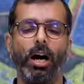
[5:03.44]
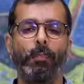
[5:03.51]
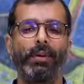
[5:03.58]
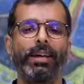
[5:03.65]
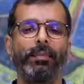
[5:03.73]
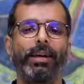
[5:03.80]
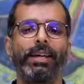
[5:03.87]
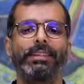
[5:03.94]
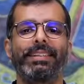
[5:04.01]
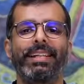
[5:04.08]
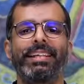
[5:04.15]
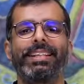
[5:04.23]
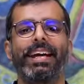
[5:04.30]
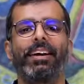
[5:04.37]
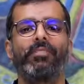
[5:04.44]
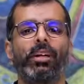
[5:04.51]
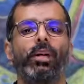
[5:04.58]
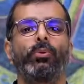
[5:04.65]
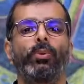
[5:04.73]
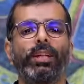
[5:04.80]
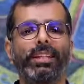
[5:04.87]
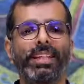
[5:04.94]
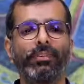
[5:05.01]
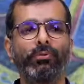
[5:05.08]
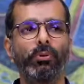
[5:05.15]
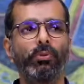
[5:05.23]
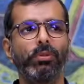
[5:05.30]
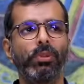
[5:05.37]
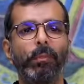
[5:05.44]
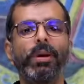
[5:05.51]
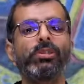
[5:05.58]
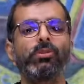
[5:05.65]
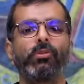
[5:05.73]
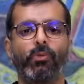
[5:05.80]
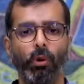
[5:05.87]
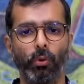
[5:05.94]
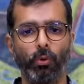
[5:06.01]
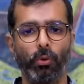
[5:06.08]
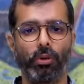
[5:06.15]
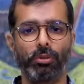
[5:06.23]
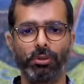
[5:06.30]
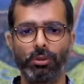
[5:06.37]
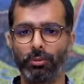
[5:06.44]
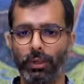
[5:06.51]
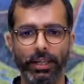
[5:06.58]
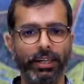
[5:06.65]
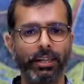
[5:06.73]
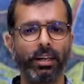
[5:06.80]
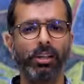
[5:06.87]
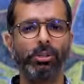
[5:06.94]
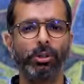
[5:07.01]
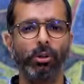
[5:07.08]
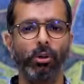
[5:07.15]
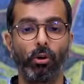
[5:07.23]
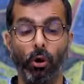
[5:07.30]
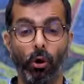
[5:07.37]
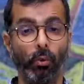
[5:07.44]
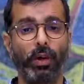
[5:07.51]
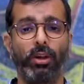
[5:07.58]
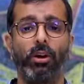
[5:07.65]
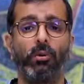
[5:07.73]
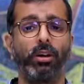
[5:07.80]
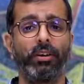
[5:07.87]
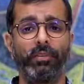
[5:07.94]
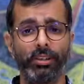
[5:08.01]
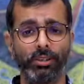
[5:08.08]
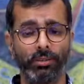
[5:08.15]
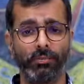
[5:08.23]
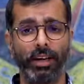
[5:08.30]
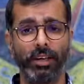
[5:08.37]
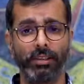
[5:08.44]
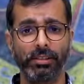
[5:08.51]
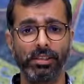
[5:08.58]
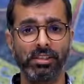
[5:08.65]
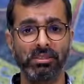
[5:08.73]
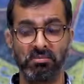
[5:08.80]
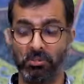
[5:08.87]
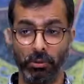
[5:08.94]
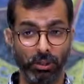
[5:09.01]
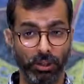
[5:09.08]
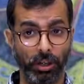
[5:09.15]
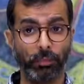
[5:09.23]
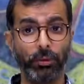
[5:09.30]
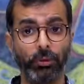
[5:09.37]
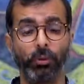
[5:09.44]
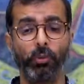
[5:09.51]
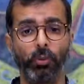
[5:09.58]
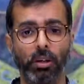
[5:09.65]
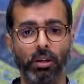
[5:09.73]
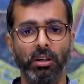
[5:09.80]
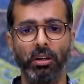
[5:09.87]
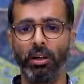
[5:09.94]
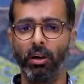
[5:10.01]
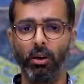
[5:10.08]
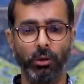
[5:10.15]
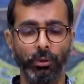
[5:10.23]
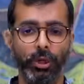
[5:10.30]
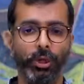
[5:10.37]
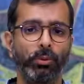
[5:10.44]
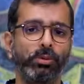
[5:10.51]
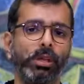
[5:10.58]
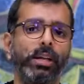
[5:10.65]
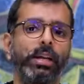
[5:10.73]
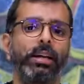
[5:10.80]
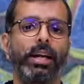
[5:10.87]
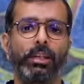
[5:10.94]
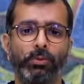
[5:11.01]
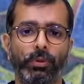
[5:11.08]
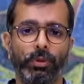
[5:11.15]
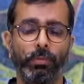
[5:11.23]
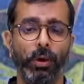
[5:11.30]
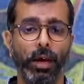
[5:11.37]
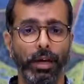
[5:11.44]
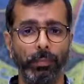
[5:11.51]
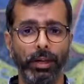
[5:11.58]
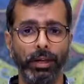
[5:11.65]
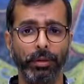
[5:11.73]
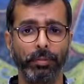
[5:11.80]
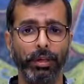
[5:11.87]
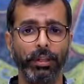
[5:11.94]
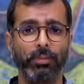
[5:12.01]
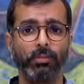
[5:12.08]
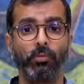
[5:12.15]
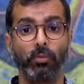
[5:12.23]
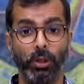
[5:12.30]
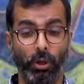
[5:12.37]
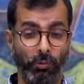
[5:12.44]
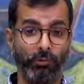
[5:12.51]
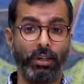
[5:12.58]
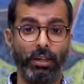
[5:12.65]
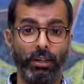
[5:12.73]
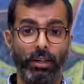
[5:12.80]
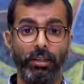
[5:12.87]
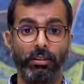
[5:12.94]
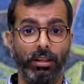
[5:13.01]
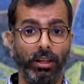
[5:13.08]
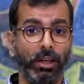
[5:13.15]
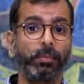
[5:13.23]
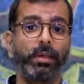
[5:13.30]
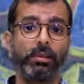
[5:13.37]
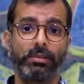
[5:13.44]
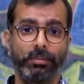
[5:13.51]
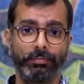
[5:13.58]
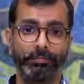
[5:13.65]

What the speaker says: Upright bikes like the Africa Twin give you the best of all worlds. You can indulge your long way round adventure fantasies, you can commute to work, or you can do Sunday rides with your bhari party buddies without feeling like the garib cousin.